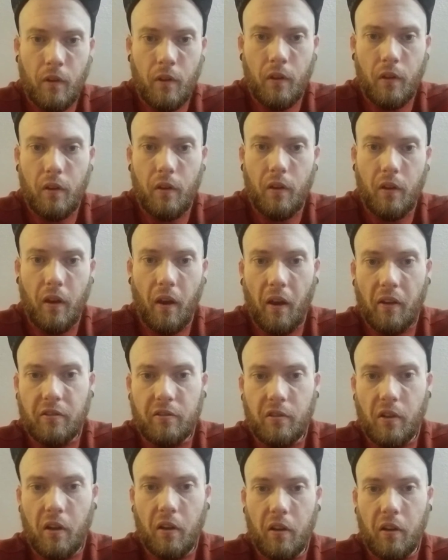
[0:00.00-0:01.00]
It got
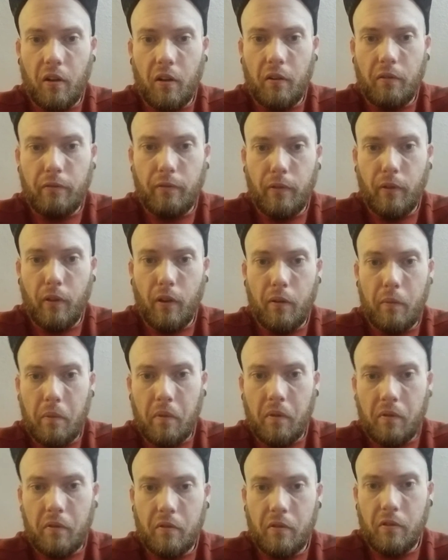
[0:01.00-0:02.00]
stuck in her
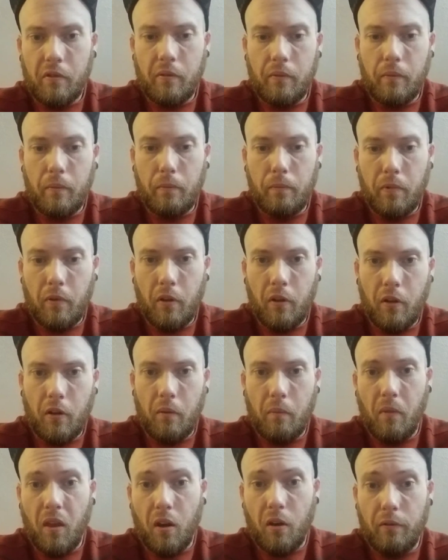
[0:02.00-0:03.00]
fallopian tube, and it
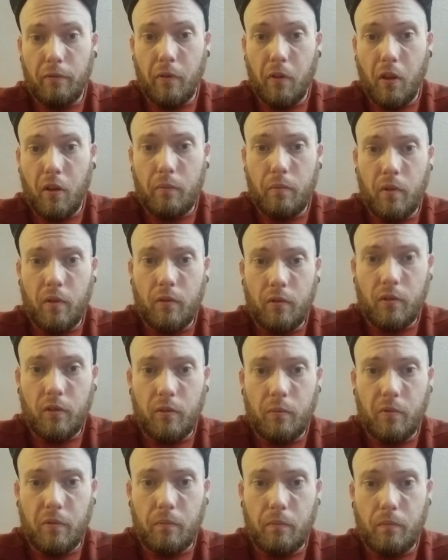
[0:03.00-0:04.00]
made her fallopian
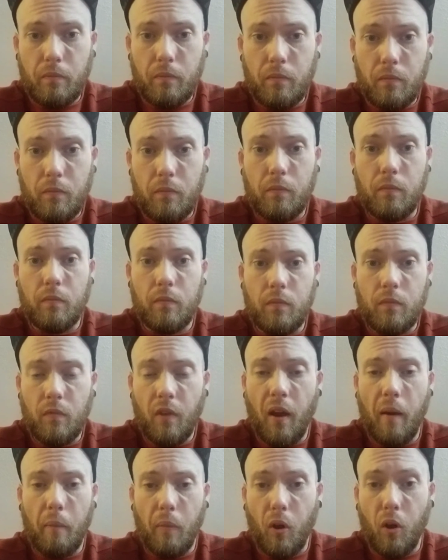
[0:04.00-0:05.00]
tubes,
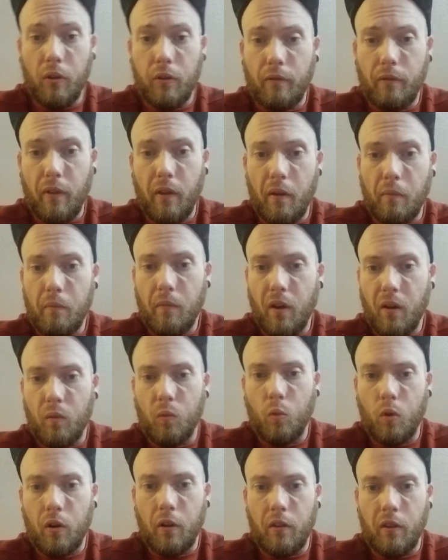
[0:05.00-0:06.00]
not both of them, but
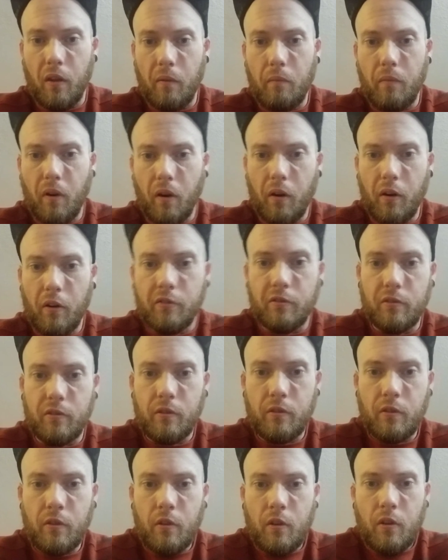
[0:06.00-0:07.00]
one of them burst.
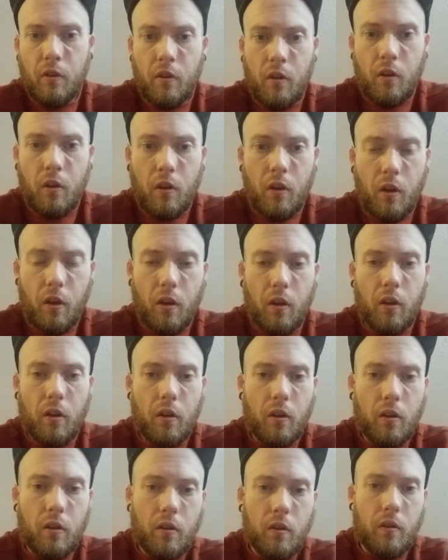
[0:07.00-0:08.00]

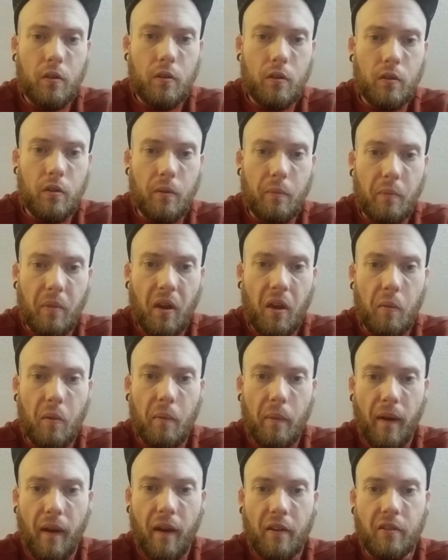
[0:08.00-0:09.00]
And the baby
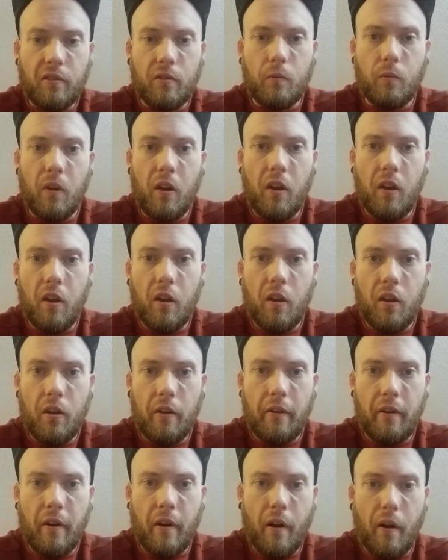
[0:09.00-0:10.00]
passed away, and
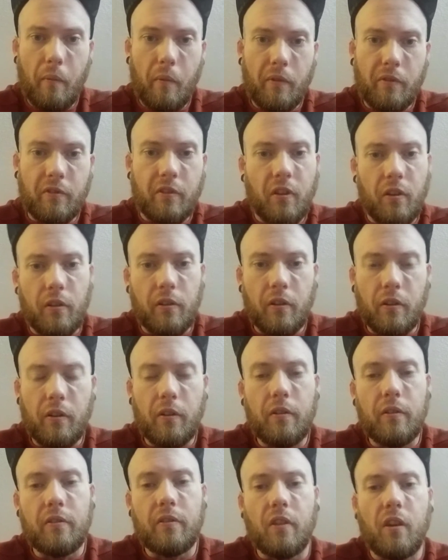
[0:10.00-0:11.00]
it almost killed her at
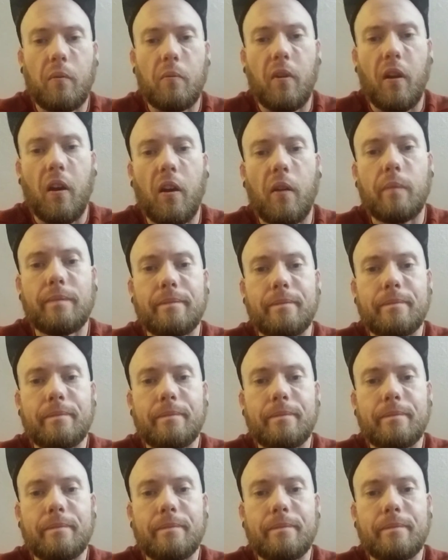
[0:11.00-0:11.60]
the same time.